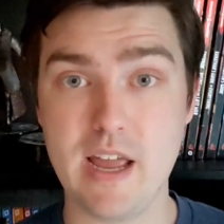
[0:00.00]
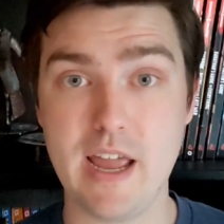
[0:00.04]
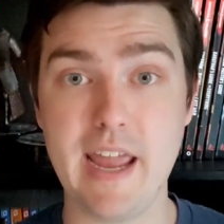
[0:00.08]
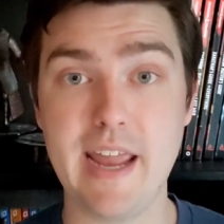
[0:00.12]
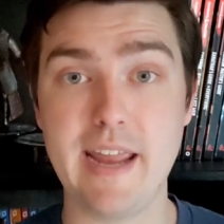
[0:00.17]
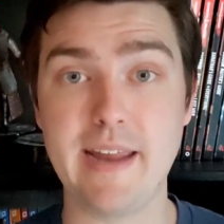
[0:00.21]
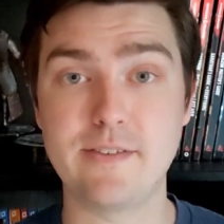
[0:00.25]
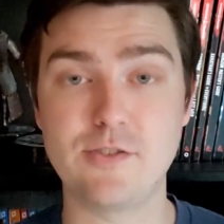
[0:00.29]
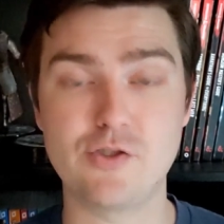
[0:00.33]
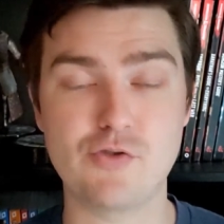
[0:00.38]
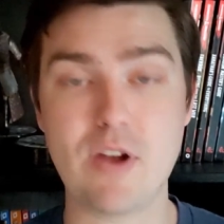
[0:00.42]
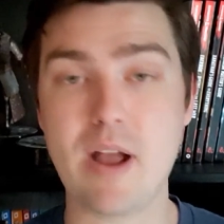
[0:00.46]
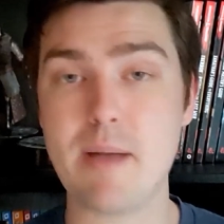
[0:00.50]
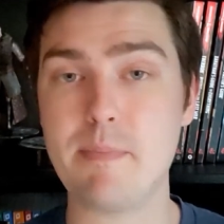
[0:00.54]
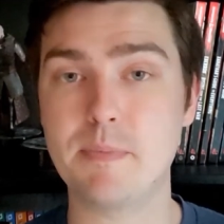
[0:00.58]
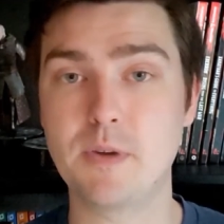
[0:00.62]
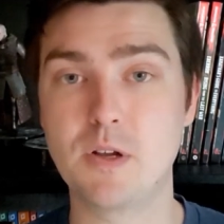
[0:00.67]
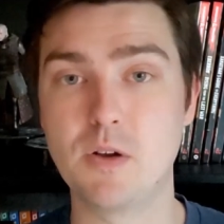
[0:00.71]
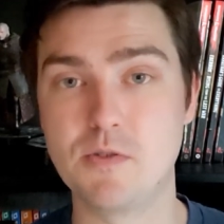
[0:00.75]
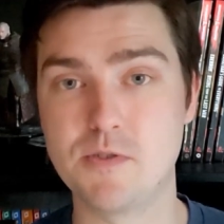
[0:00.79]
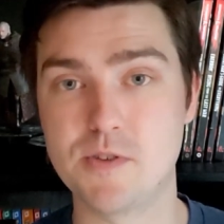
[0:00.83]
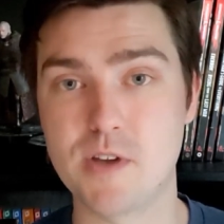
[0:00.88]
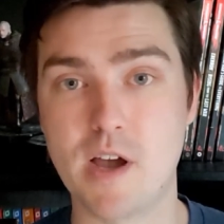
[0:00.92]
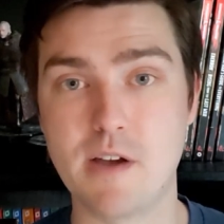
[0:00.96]
a trap
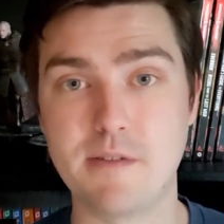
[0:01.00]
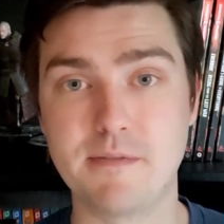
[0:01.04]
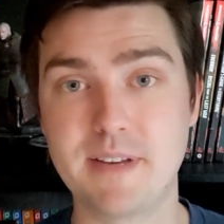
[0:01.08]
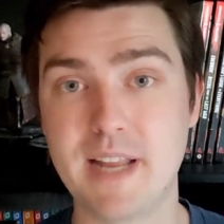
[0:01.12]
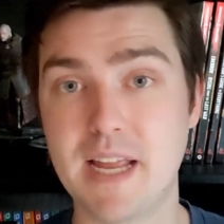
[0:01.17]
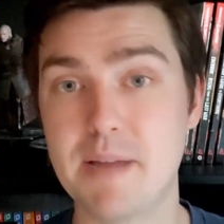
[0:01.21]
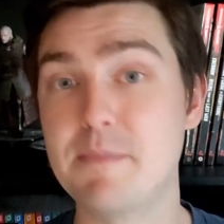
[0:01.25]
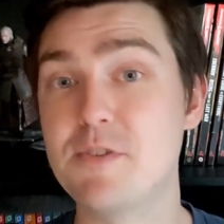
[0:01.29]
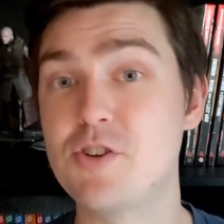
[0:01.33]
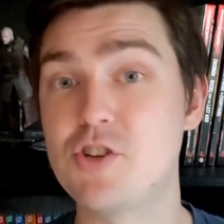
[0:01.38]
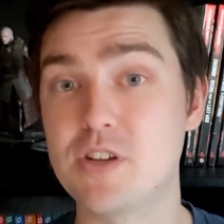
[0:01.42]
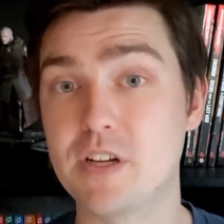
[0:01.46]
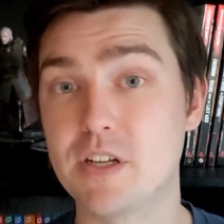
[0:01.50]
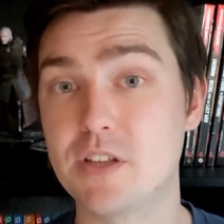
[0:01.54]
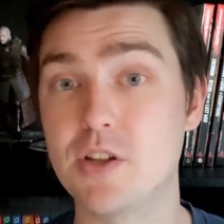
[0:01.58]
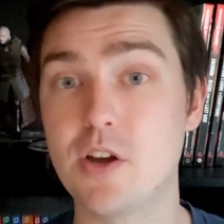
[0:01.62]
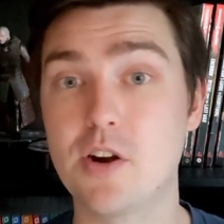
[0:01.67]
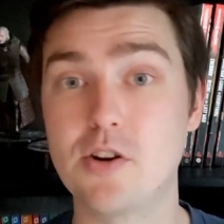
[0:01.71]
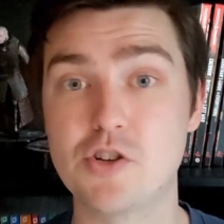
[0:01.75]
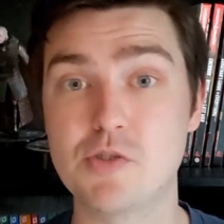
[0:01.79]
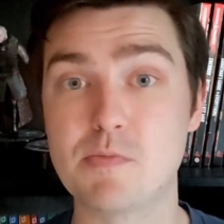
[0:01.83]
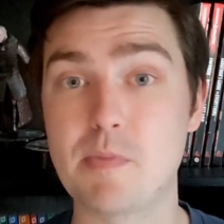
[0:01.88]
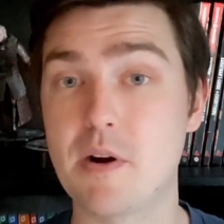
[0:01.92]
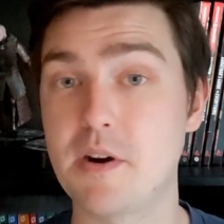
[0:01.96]
goes off, damaging a
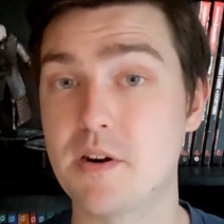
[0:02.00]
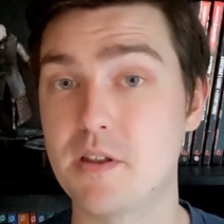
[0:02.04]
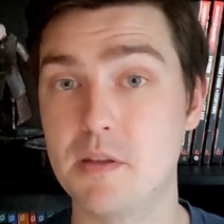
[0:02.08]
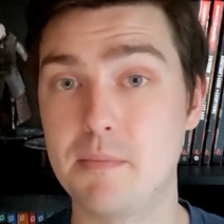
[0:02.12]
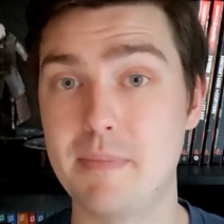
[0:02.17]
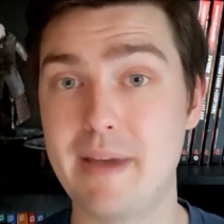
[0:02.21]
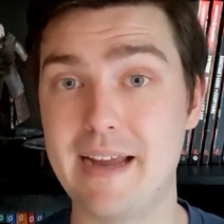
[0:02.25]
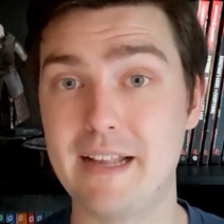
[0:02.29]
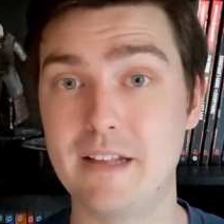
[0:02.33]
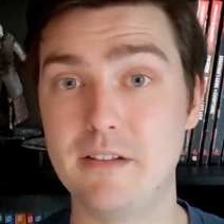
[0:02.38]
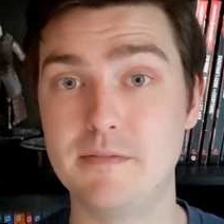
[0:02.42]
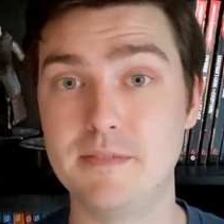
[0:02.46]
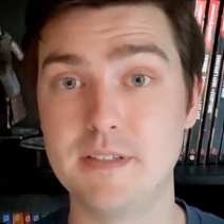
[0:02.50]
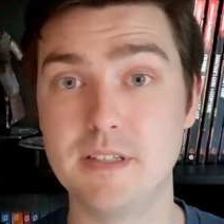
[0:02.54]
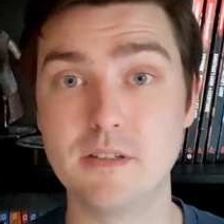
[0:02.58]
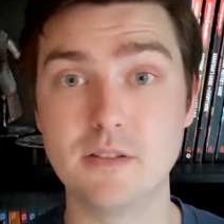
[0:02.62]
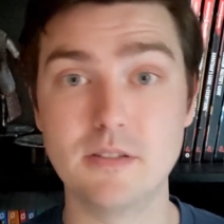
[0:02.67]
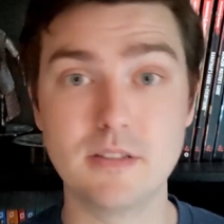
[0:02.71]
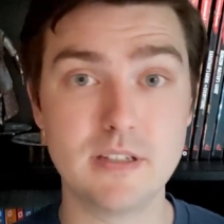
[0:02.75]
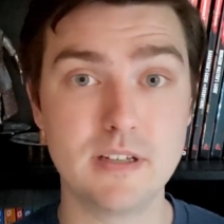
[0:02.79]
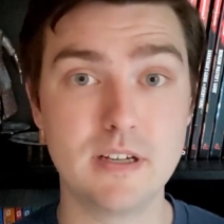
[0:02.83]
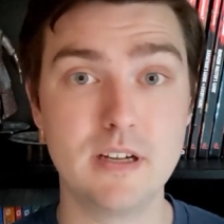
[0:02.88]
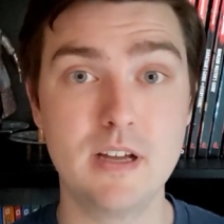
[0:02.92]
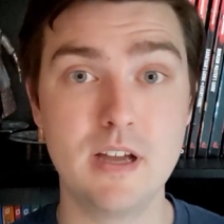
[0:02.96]
large part of the
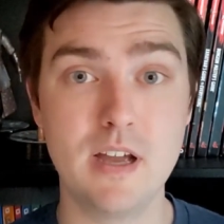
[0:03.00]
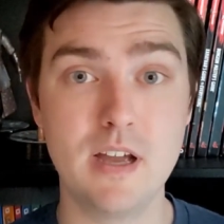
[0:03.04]
battlefield.